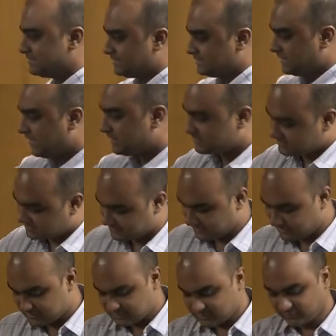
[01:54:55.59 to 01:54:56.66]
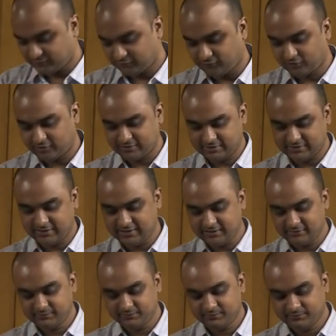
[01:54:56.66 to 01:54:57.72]
That's it for the day.
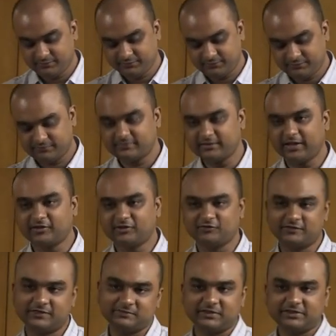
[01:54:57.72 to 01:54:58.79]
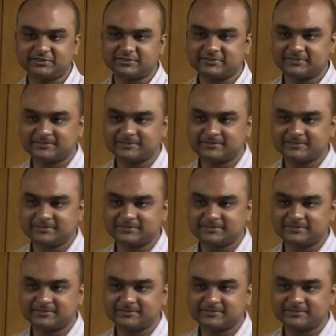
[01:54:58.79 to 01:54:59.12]
Thank you very much.